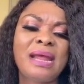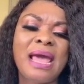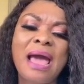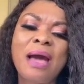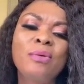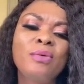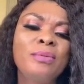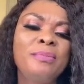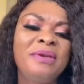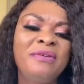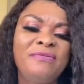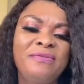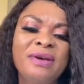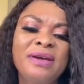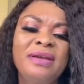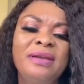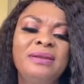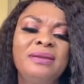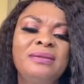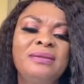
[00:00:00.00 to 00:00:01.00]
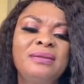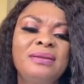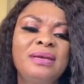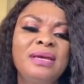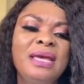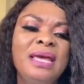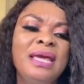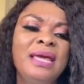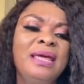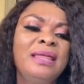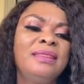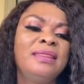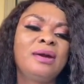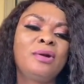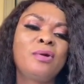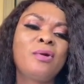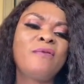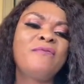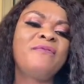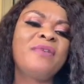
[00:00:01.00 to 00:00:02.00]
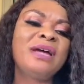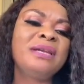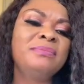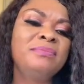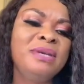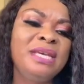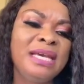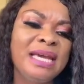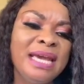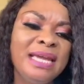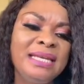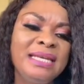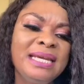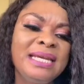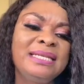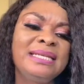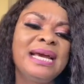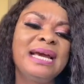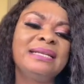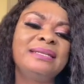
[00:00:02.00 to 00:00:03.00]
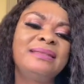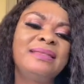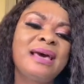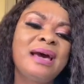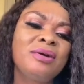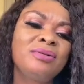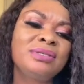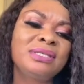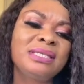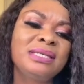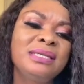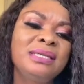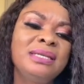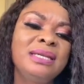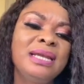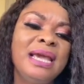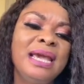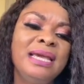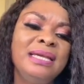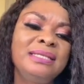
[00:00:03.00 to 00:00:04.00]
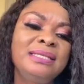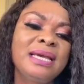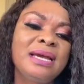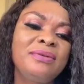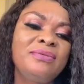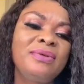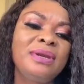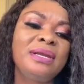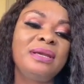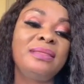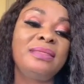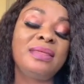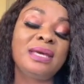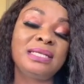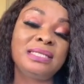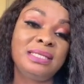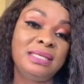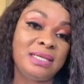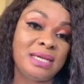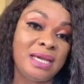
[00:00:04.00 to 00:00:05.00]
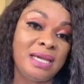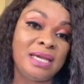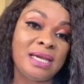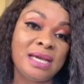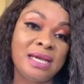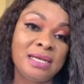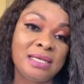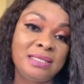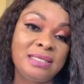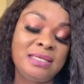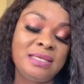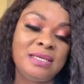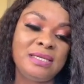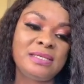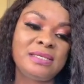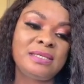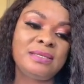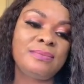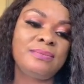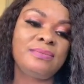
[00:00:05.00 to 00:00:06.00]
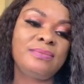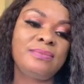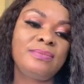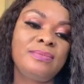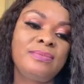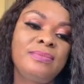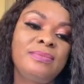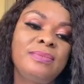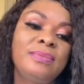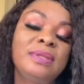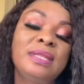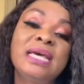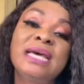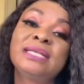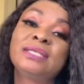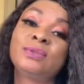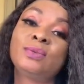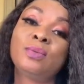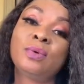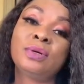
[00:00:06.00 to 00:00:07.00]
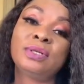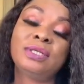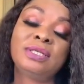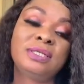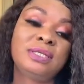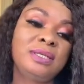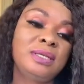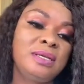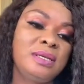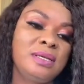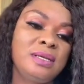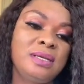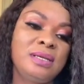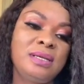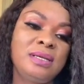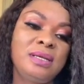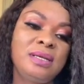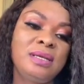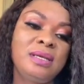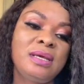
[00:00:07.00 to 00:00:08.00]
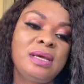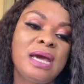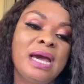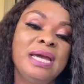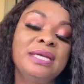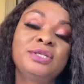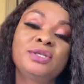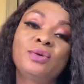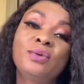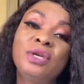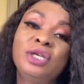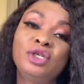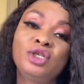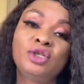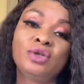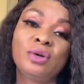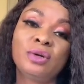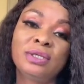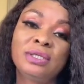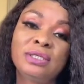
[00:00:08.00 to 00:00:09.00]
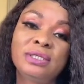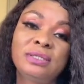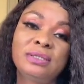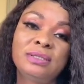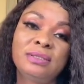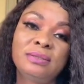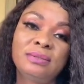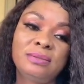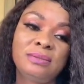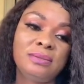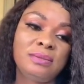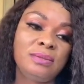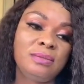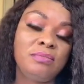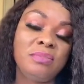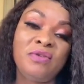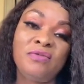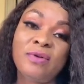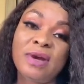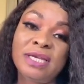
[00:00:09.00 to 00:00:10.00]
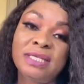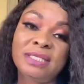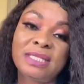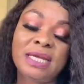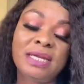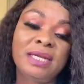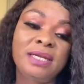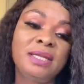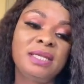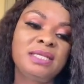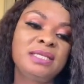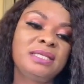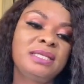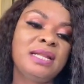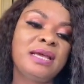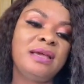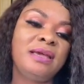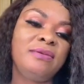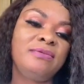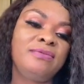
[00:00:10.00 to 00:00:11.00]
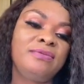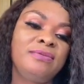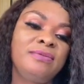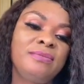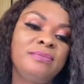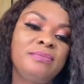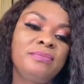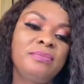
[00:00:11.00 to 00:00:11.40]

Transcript: I will be fine. The GoFundMe ended at 1,839 Ghana cedis. That's what I screenshot before I started this life.